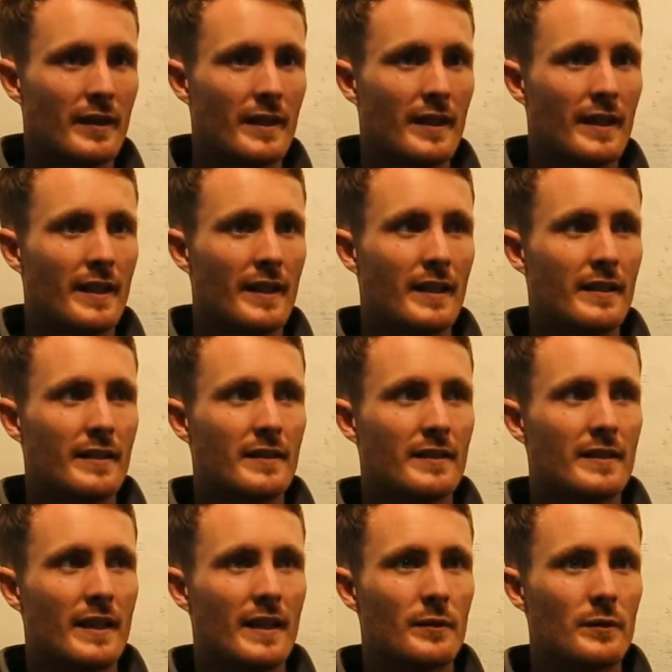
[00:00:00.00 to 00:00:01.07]
and
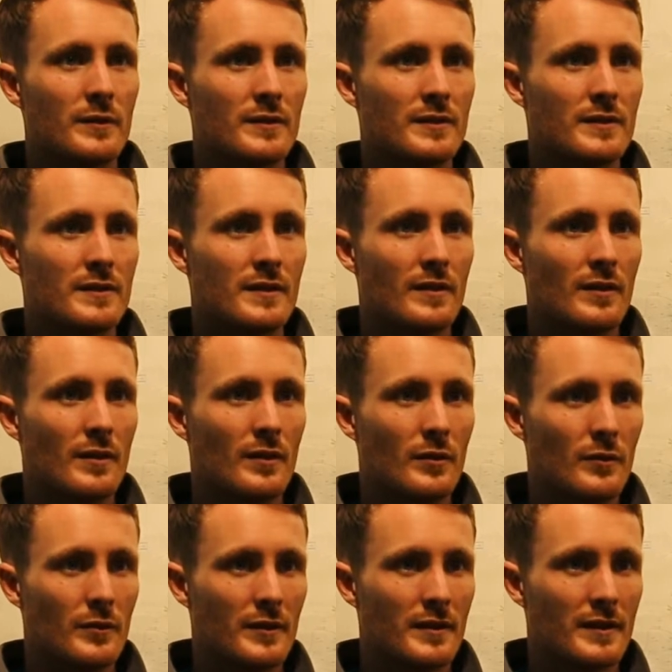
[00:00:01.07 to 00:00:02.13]
that was
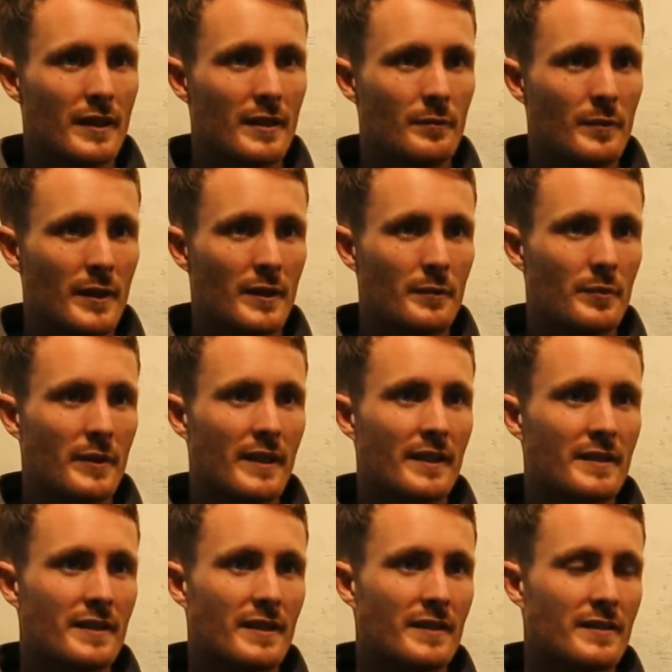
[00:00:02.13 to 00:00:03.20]
owned then by the
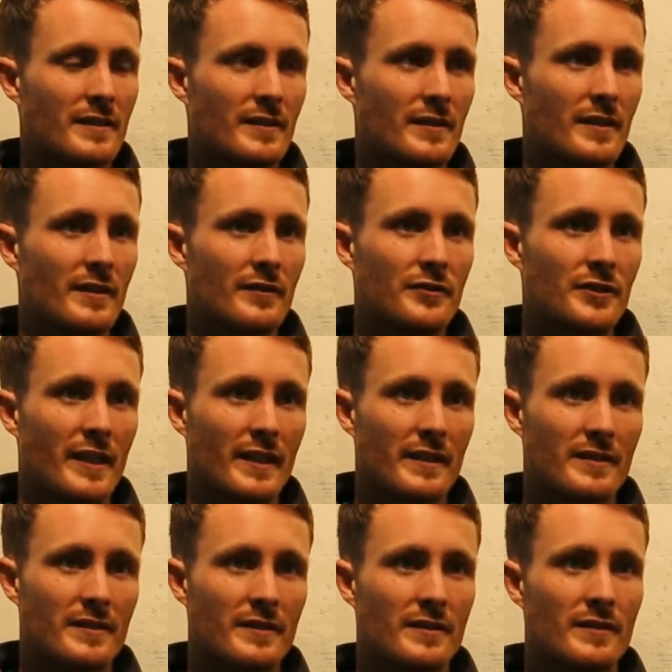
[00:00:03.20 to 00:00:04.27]
predecessor of
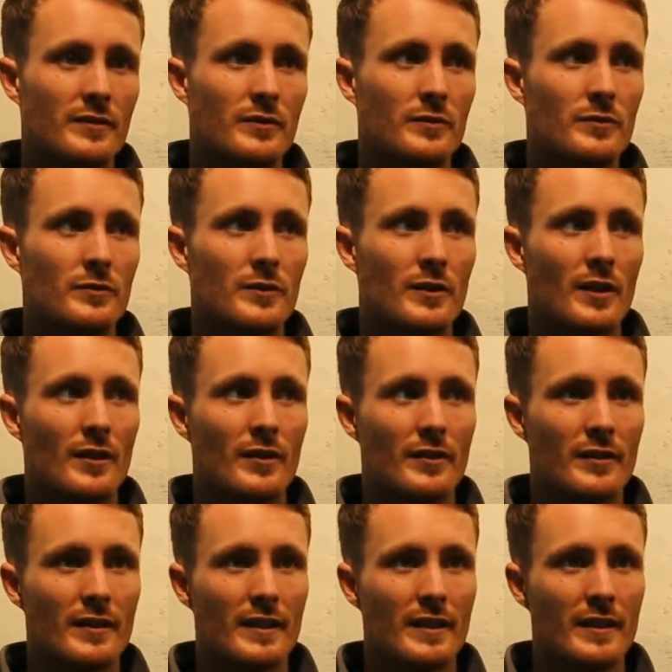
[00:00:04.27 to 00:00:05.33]
Chagas, who
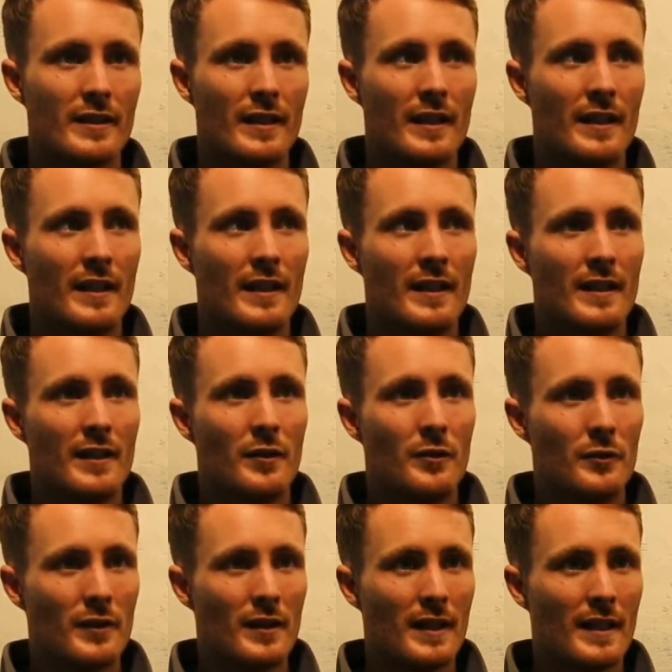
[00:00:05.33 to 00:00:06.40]
currently own
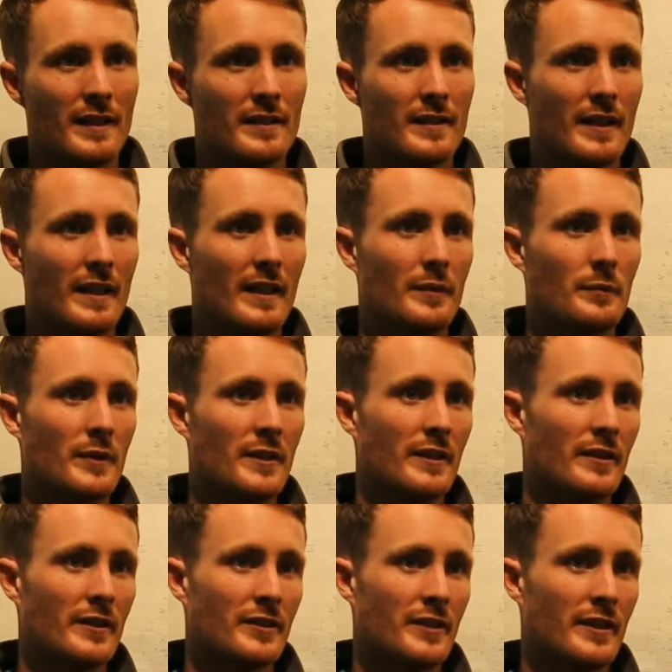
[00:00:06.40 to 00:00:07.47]
the land, but the
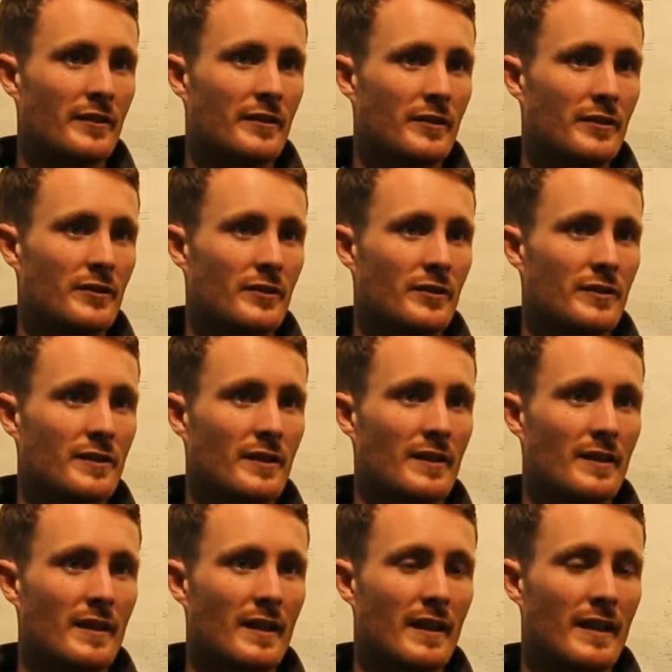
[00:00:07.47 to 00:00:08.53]
Irish Heritage Trust
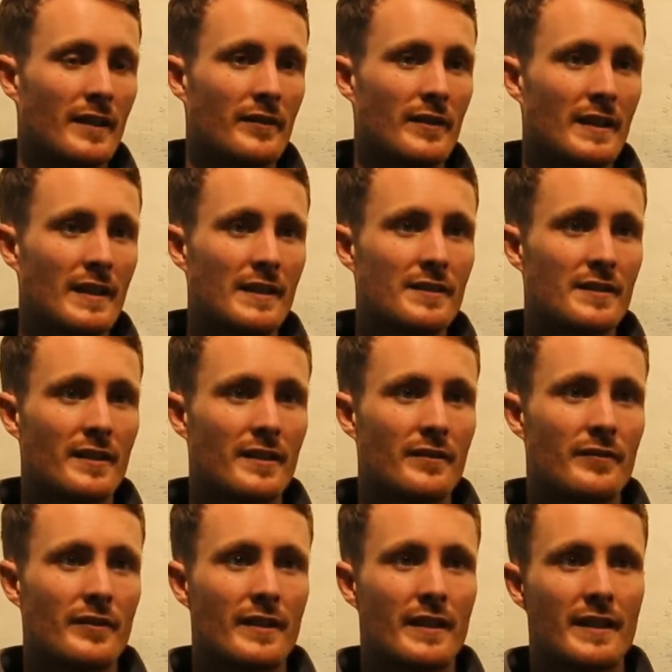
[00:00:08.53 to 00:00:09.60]
have a lease on it for
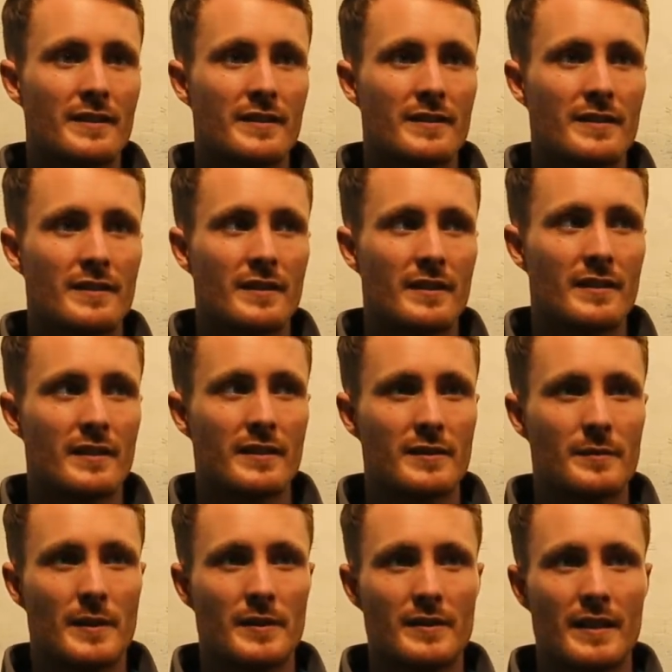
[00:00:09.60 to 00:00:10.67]
the next, I think it's
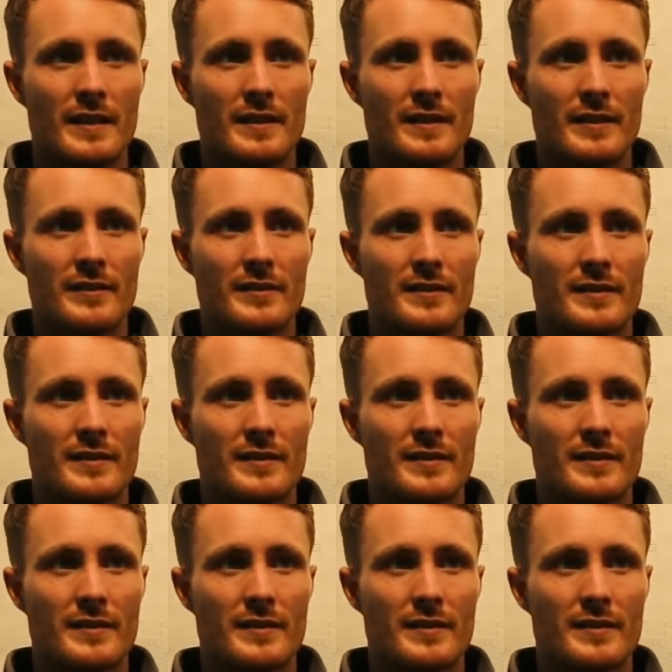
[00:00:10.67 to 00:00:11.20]
about 10 years.